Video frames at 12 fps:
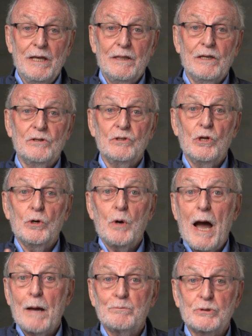that know
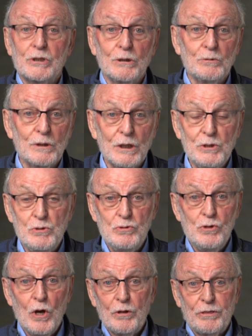absolutely
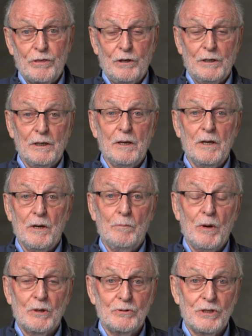nothing
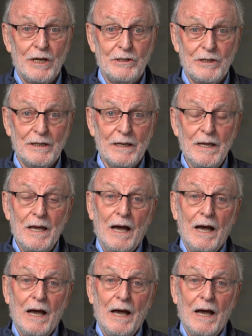about dating.